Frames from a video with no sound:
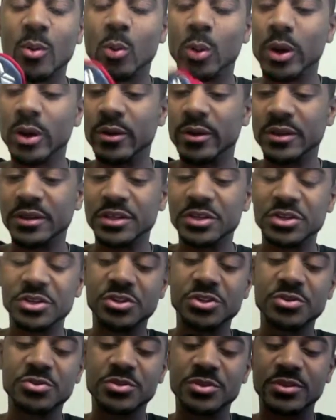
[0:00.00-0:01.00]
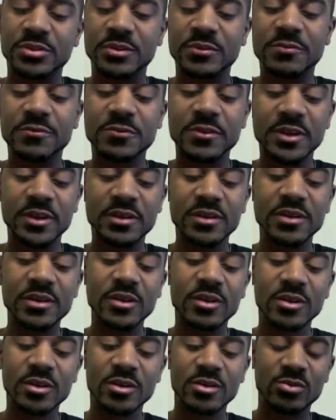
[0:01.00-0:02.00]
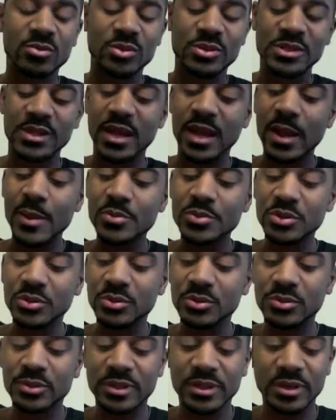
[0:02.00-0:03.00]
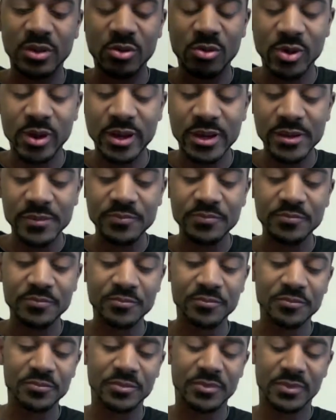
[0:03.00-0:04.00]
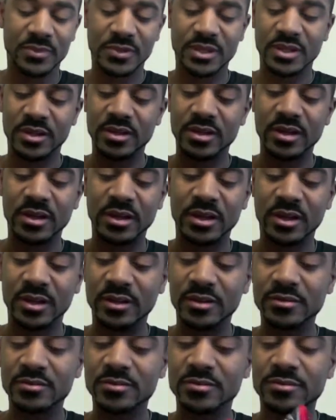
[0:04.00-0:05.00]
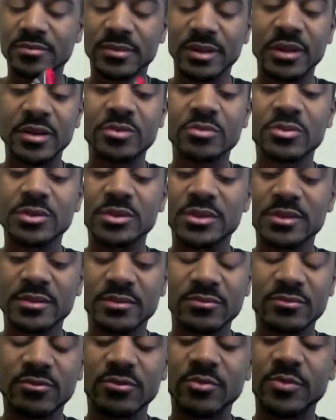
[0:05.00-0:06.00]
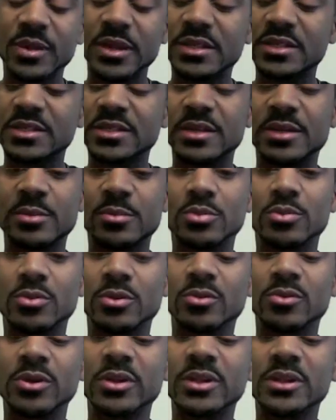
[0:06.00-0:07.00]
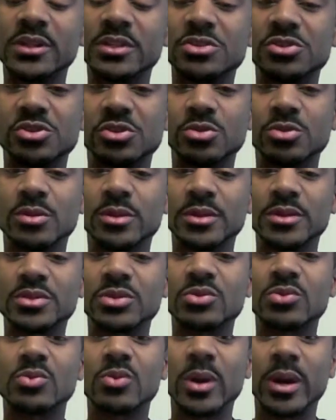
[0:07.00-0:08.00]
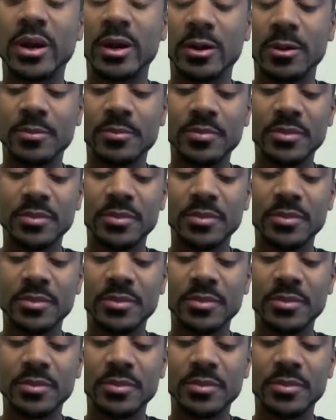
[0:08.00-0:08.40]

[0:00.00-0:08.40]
wearing this shoe. So the fit was absolutely great, and it was, from that standpoint, really a joy to wear.